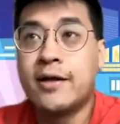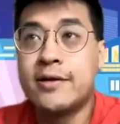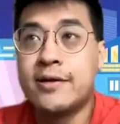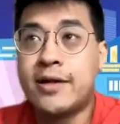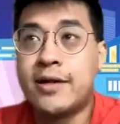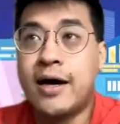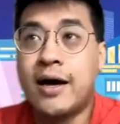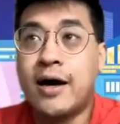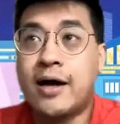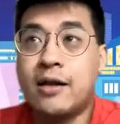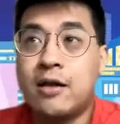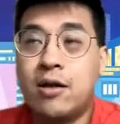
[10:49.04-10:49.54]

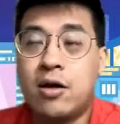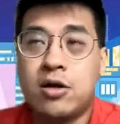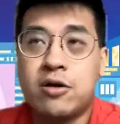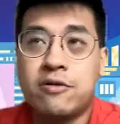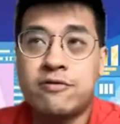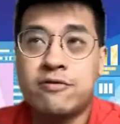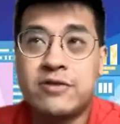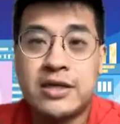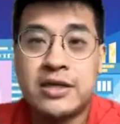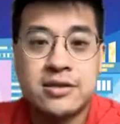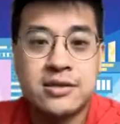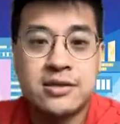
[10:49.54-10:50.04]
there are a lot
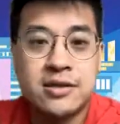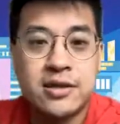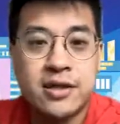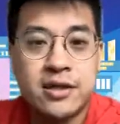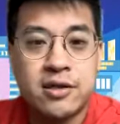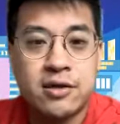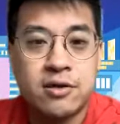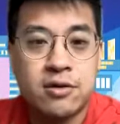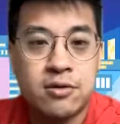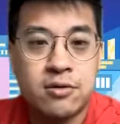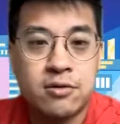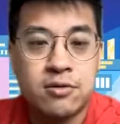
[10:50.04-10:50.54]
of these
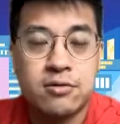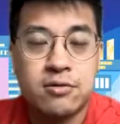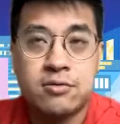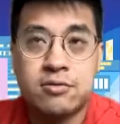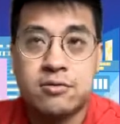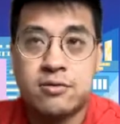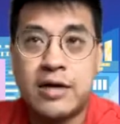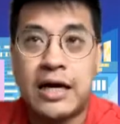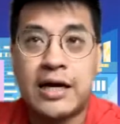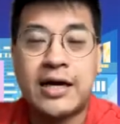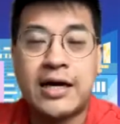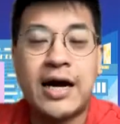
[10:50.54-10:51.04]
little
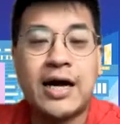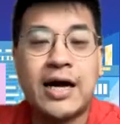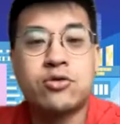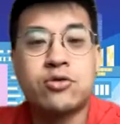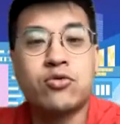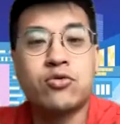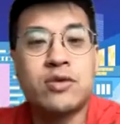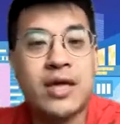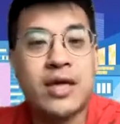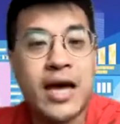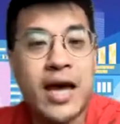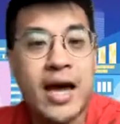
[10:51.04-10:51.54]

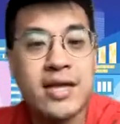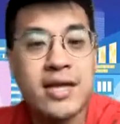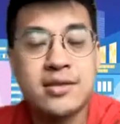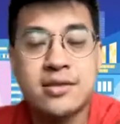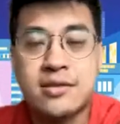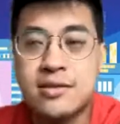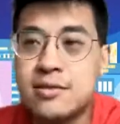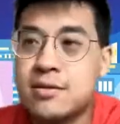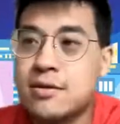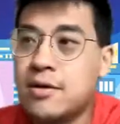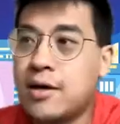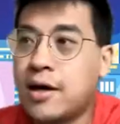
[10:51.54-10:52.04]
cartoon
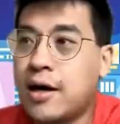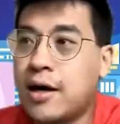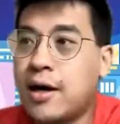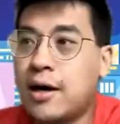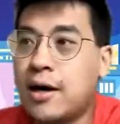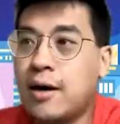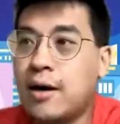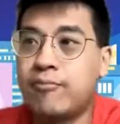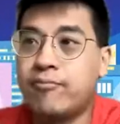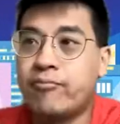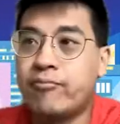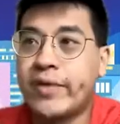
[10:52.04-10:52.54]
cats
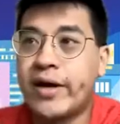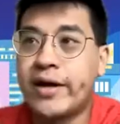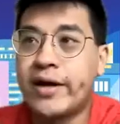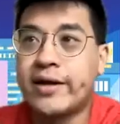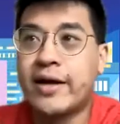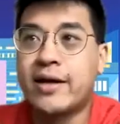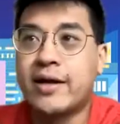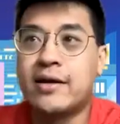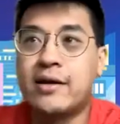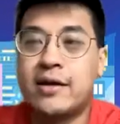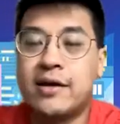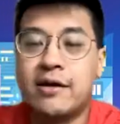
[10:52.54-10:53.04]
that
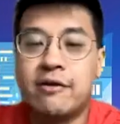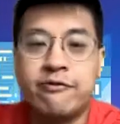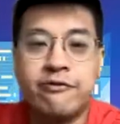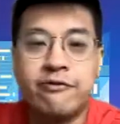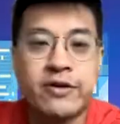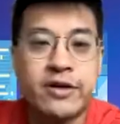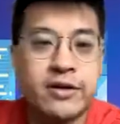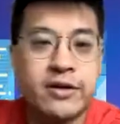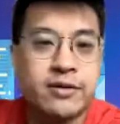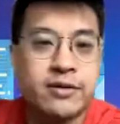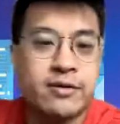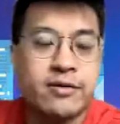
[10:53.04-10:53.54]
can live
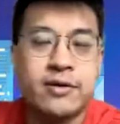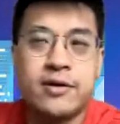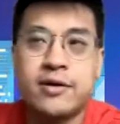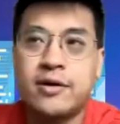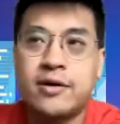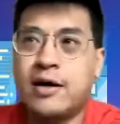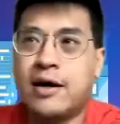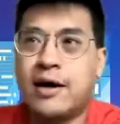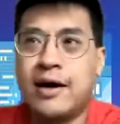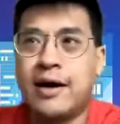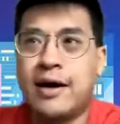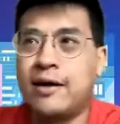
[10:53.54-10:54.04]
in,
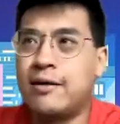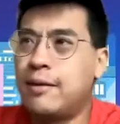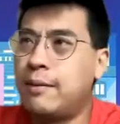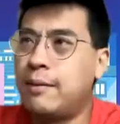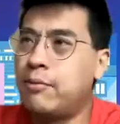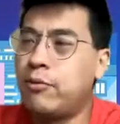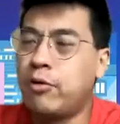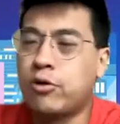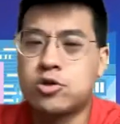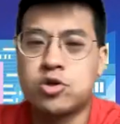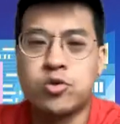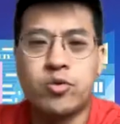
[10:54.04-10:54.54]
I'm
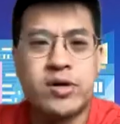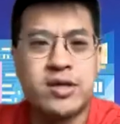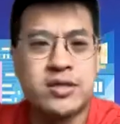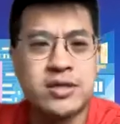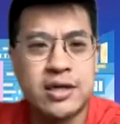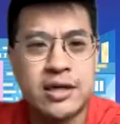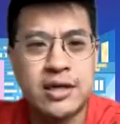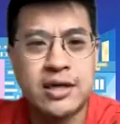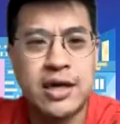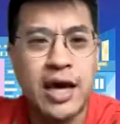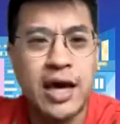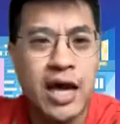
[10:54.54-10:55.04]
not sure whether it's a
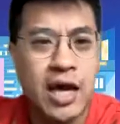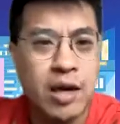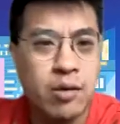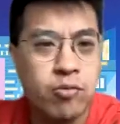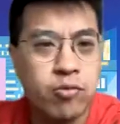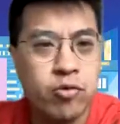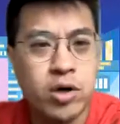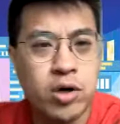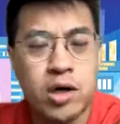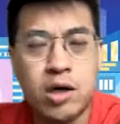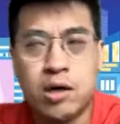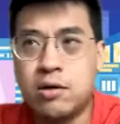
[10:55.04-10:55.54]
game
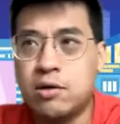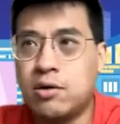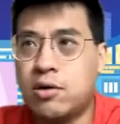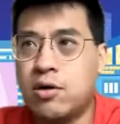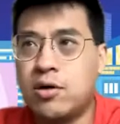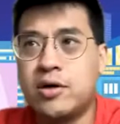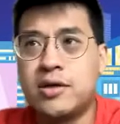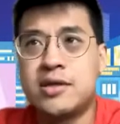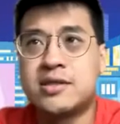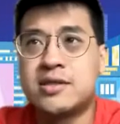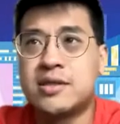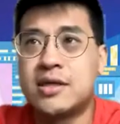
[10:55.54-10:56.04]
world
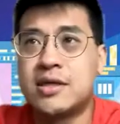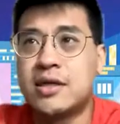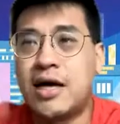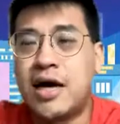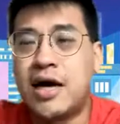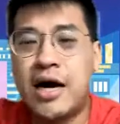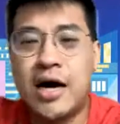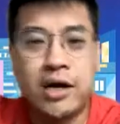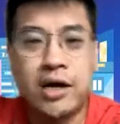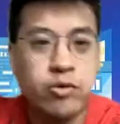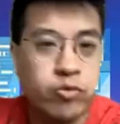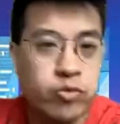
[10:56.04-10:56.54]
or it's an
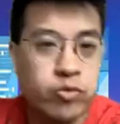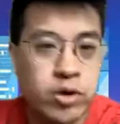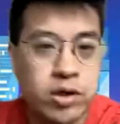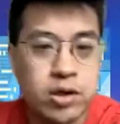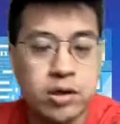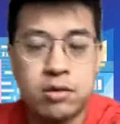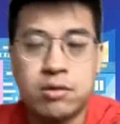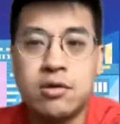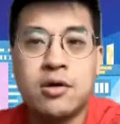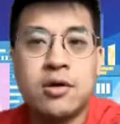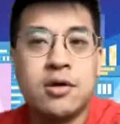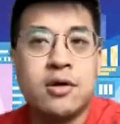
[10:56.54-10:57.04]
art
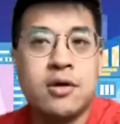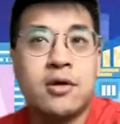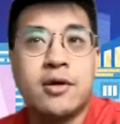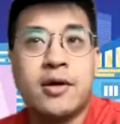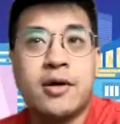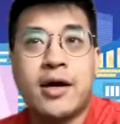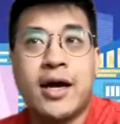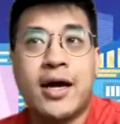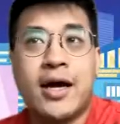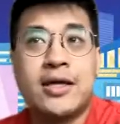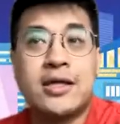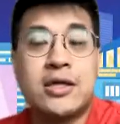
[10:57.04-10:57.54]
world.
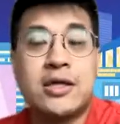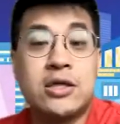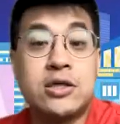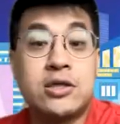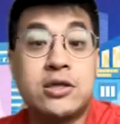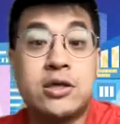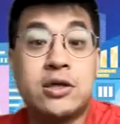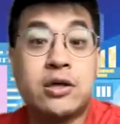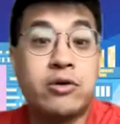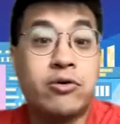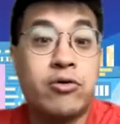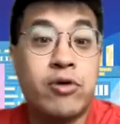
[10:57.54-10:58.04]
And he
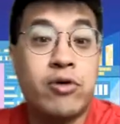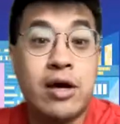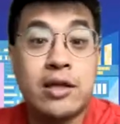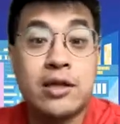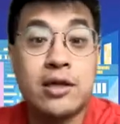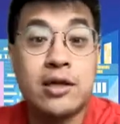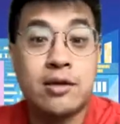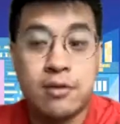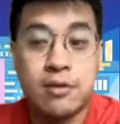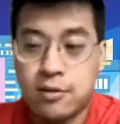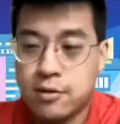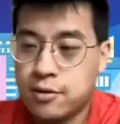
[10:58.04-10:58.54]

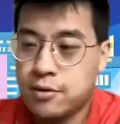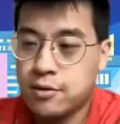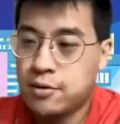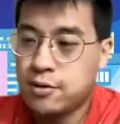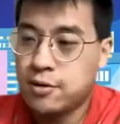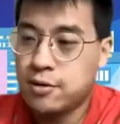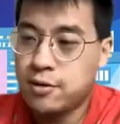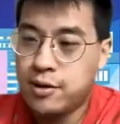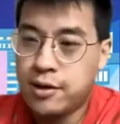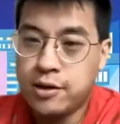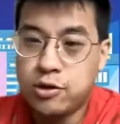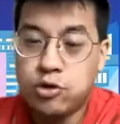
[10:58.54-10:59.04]
created
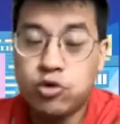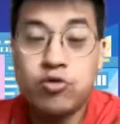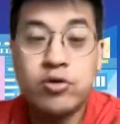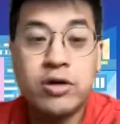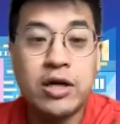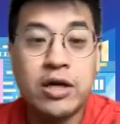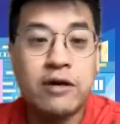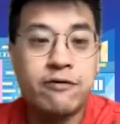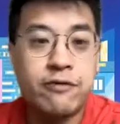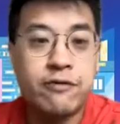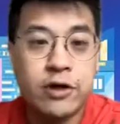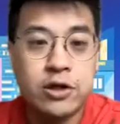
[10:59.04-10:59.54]

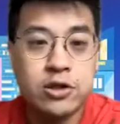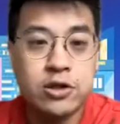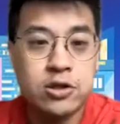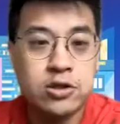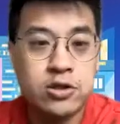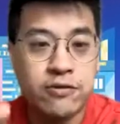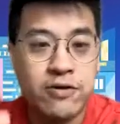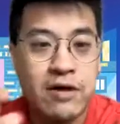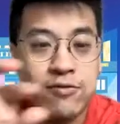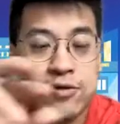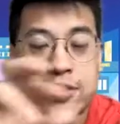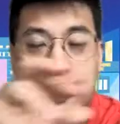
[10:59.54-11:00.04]
unique versions
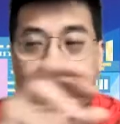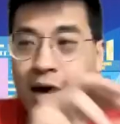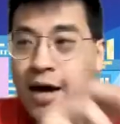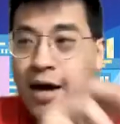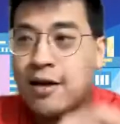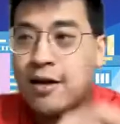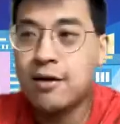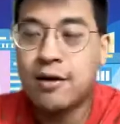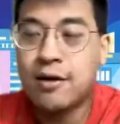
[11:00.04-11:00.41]
of every cat